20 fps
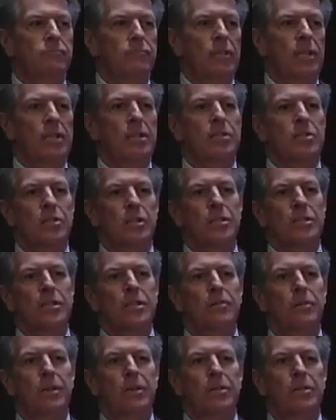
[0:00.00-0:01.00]
He is
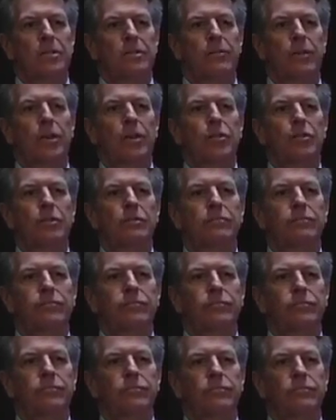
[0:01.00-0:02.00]
61 years of age.
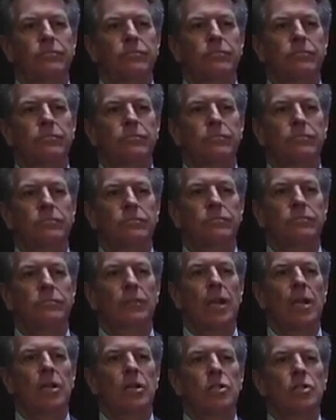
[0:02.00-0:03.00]

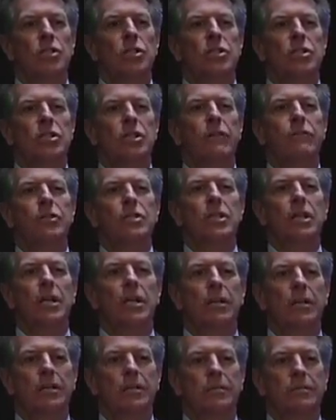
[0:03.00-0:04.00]
She is
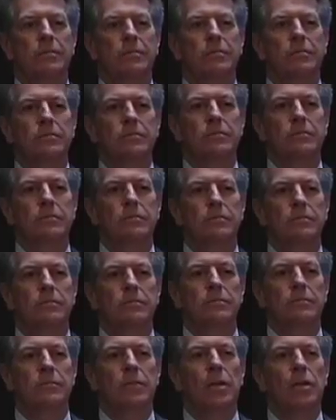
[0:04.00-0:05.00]
devastated.
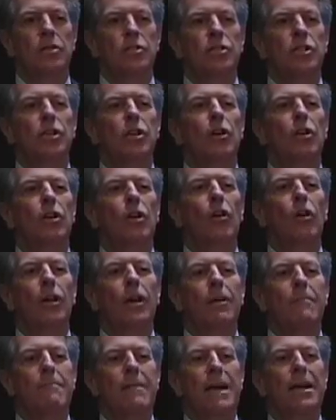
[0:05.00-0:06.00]
She
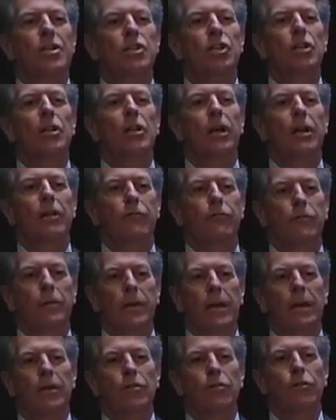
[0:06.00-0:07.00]
cannot imagine life
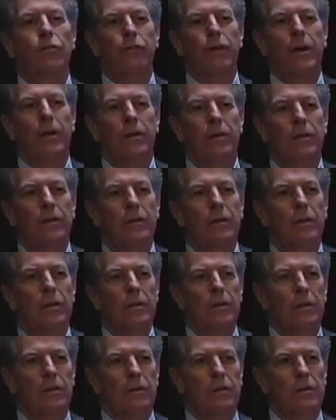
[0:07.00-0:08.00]
without her father,
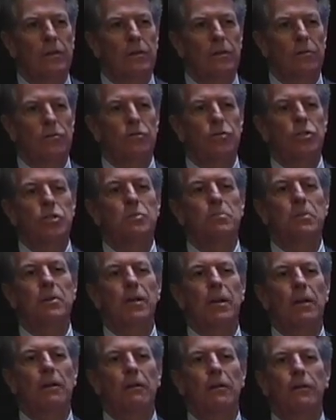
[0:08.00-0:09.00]
who she's been
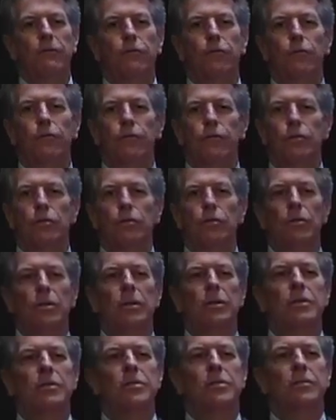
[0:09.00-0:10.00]
caring for 2
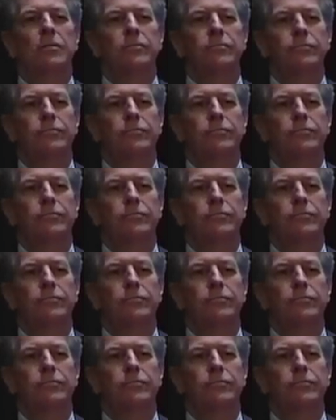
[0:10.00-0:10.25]
years.